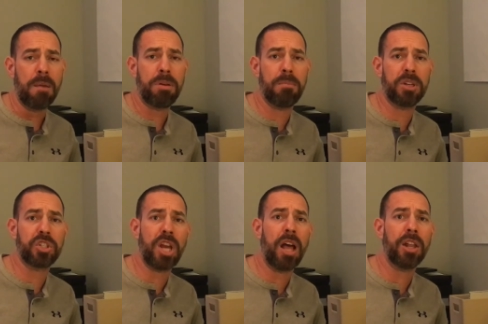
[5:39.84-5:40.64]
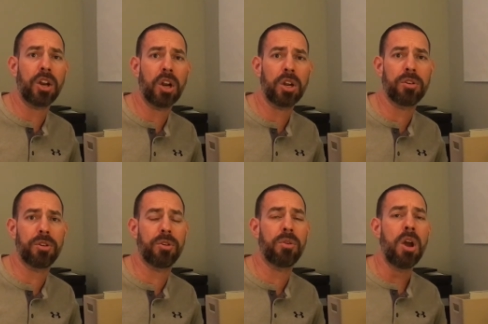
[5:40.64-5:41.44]
but Michelle and her
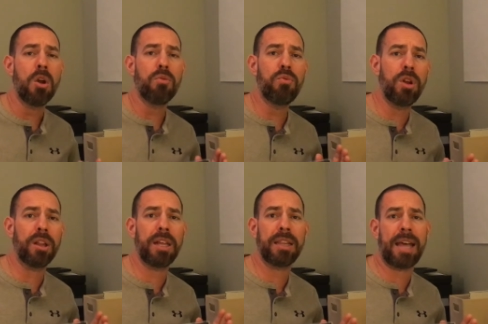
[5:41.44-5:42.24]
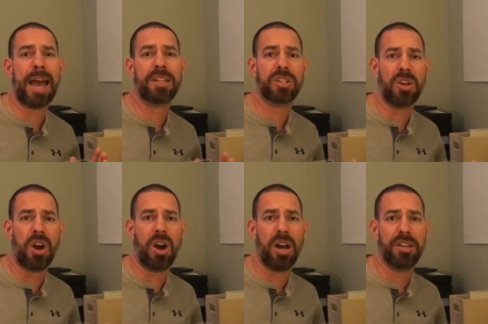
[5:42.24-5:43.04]
crew really latched
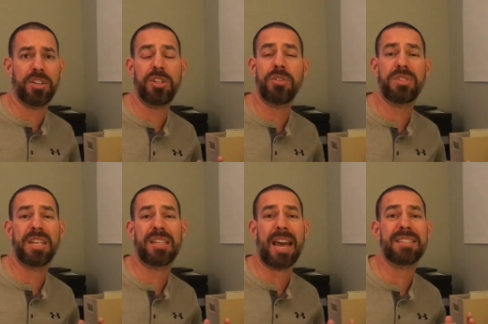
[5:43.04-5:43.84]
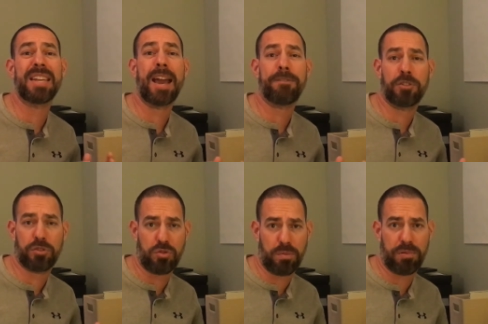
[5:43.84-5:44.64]
on to using it as an after
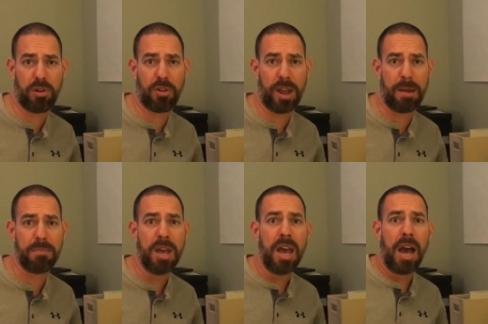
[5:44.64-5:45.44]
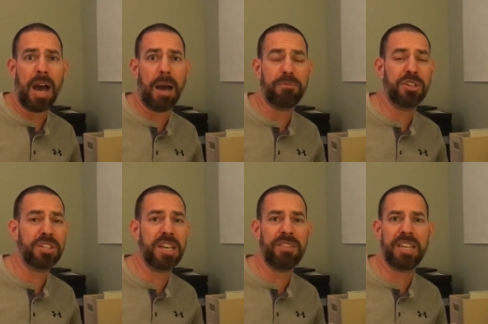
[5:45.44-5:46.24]
school program. Um,
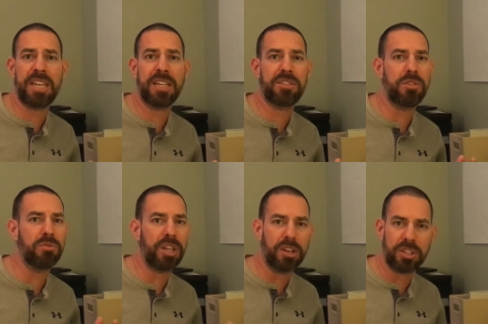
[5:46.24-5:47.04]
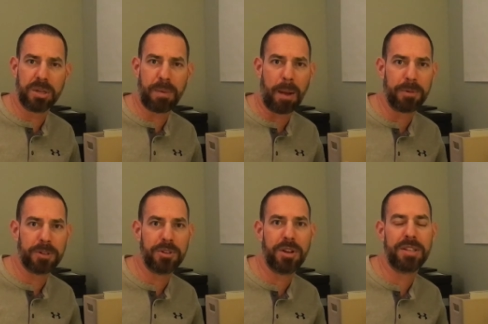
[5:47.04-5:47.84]
just giving kids new leadership
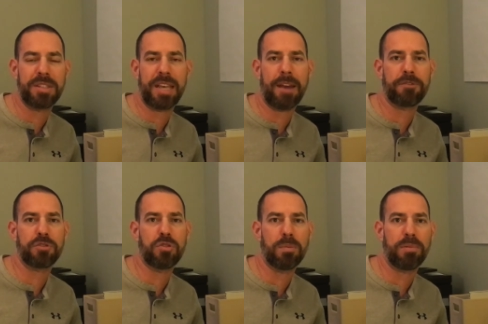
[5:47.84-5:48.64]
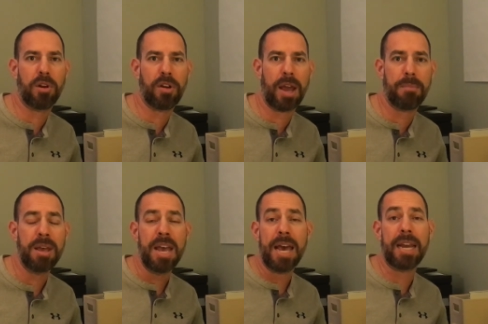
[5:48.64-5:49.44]
opportunities in the after school program
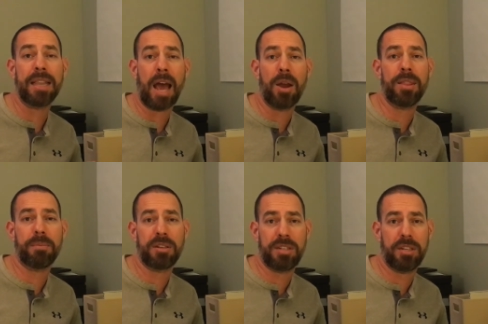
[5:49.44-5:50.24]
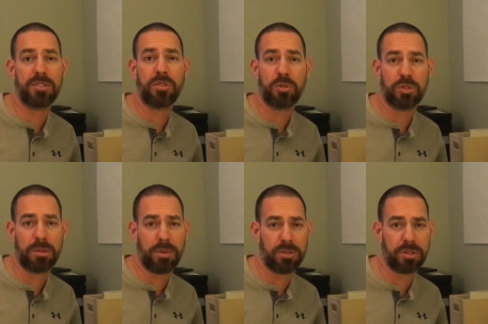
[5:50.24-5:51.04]
and allowing them to teach social
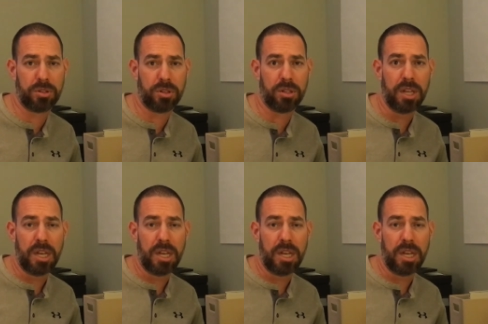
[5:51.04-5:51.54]
emotional